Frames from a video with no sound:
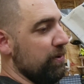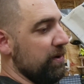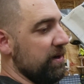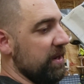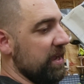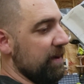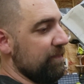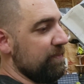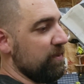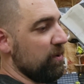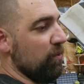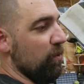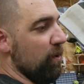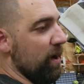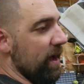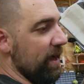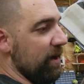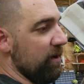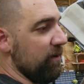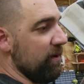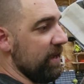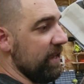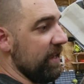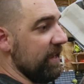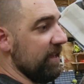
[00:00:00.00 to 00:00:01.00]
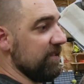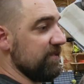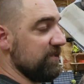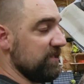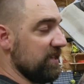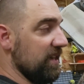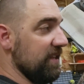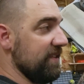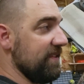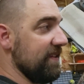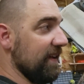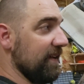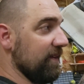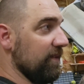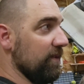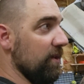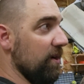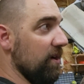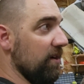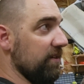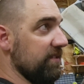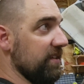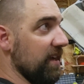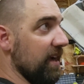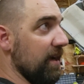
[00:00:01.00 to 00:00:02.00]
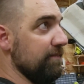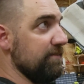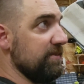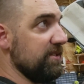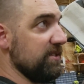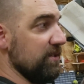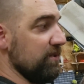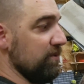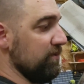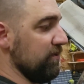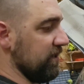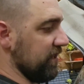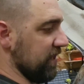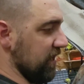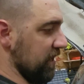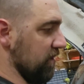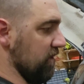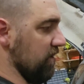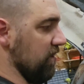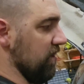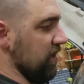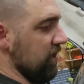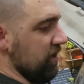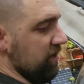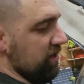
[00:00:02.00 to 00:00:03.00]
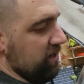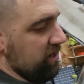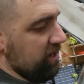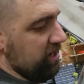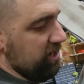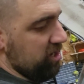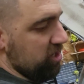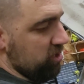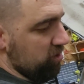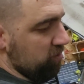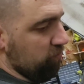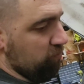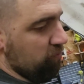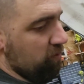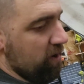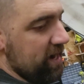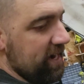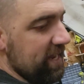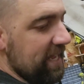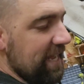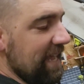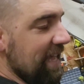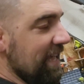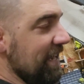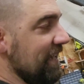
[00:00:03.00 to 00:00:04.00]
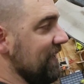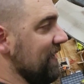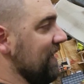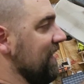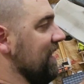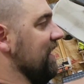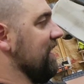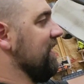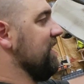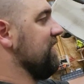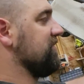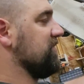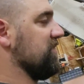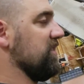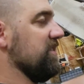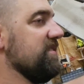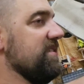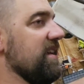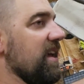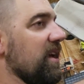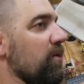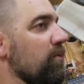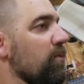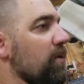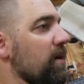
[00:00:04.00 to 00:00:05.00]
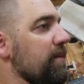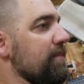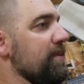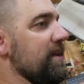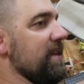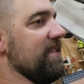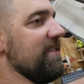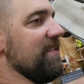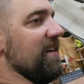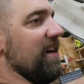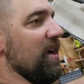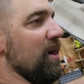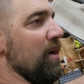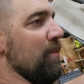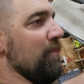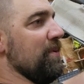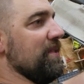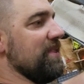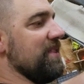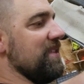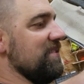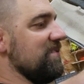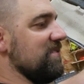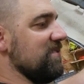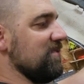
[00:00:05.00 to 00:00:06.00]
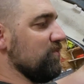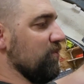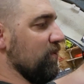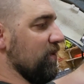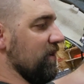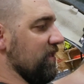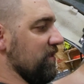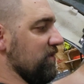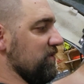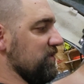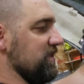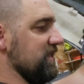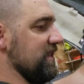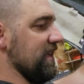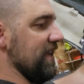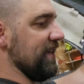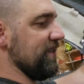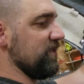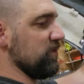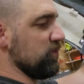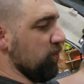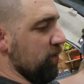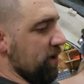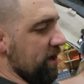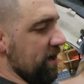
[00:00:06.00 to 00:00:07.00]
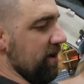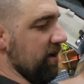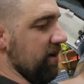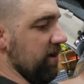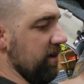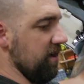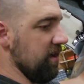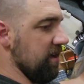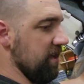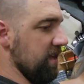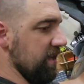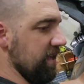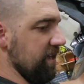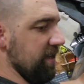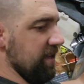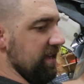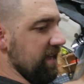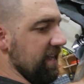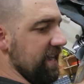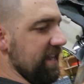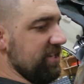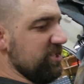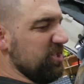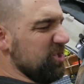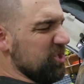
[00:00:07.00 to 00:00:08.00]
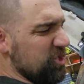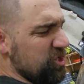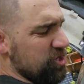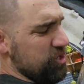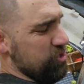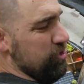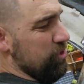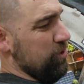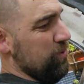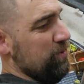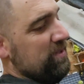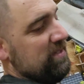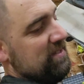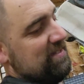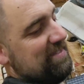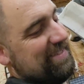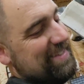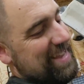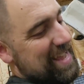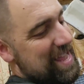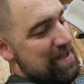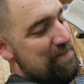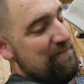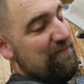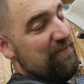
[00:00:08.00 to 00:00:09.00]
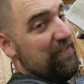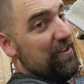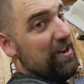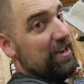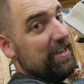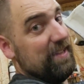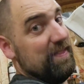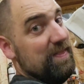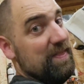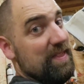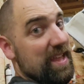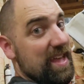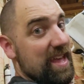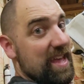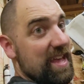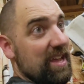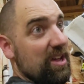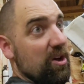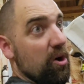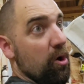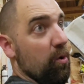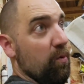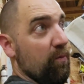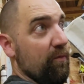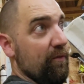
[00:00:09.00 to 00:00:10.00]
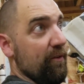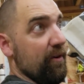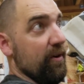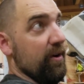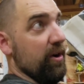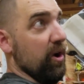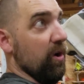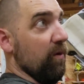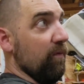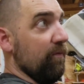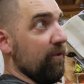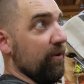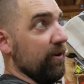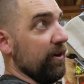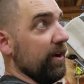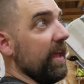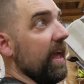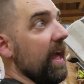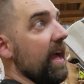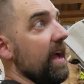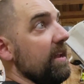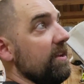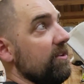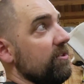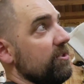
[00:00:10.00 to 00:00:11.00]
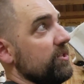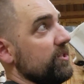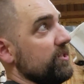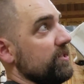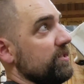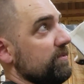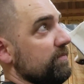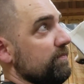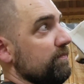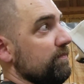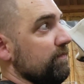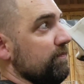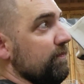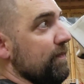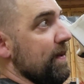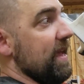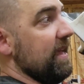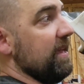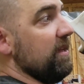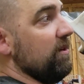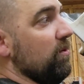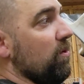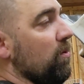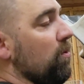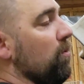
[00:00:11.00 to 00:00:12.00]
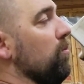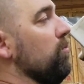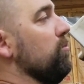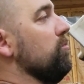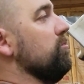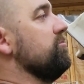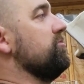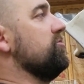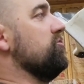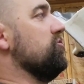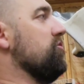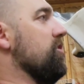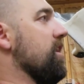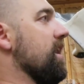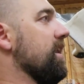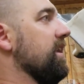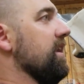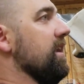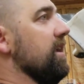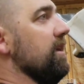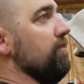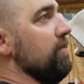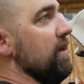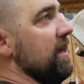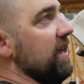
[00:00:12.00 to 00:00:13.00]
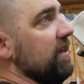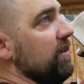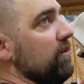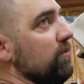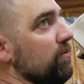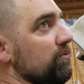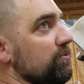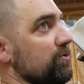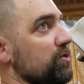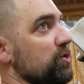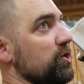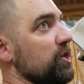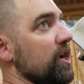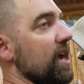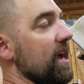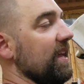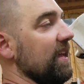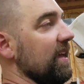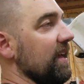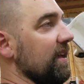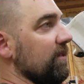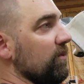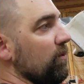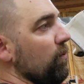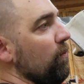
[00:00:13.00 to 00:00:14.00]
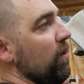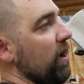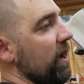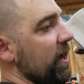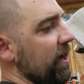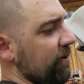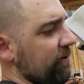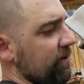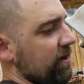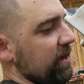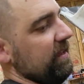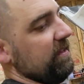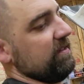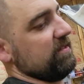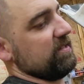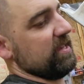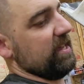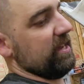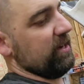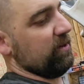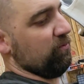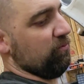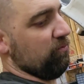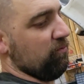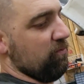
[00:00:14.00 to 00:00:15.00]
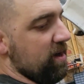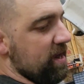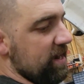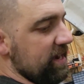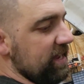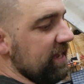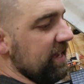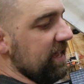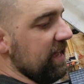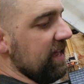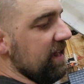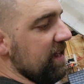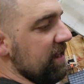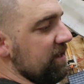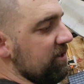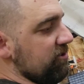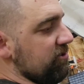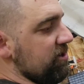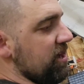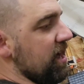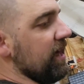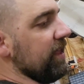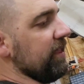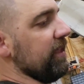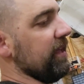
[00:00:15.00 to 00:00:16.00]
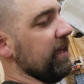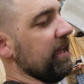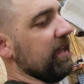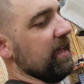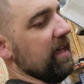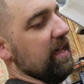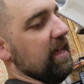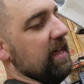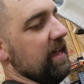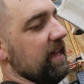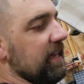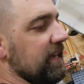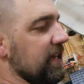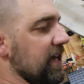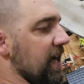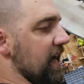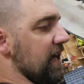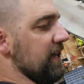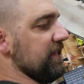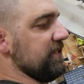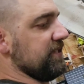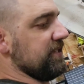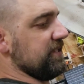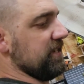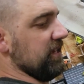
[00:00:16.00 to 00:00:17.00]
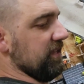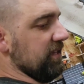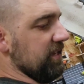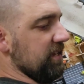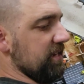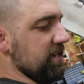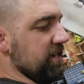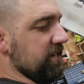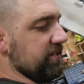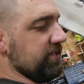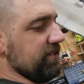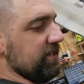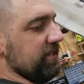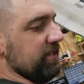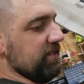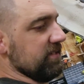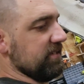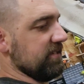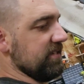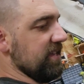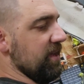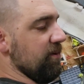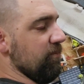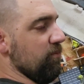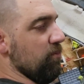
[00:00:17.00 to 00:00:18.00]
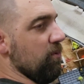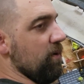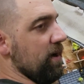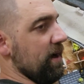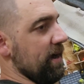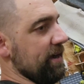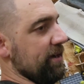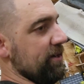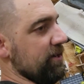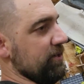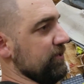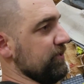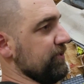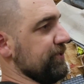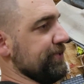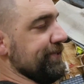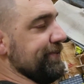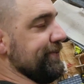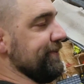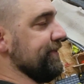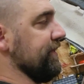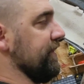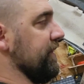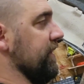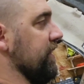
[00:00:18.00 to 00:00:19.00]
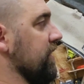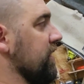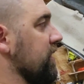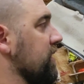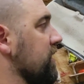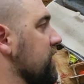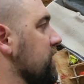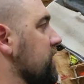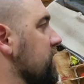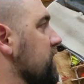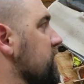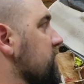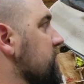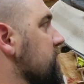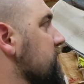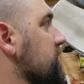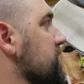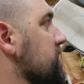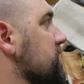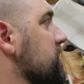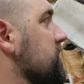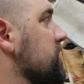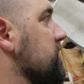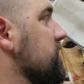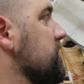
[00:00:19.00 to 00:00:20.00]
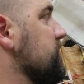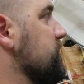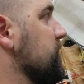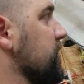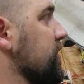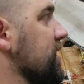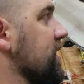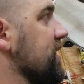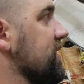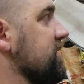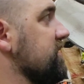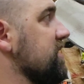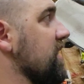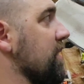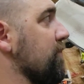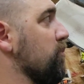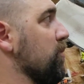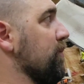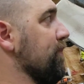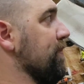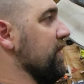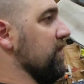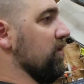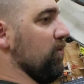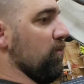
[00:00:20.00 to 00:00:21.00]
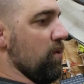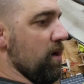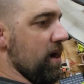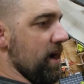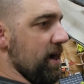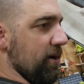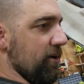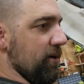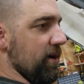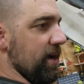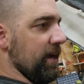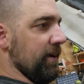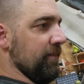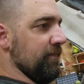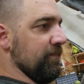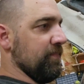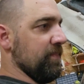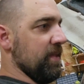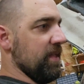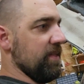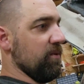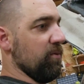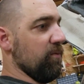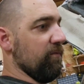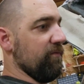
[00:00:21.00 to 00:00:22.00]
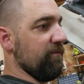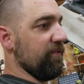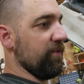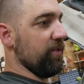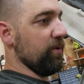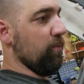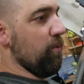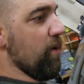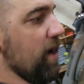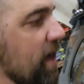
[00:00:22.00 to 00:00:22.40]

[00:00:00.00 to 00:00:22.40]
putting up the wiring, is going to take a long time too, and kind of, running it. It's going to take quite a bit of time, but this is one of those things where it's just you're doing the same fucking thing over and over again. You're just making holes, checking. The wiring is like running it, and you're not like constantly touching the same wires. And so the next step would be the wiring. And for the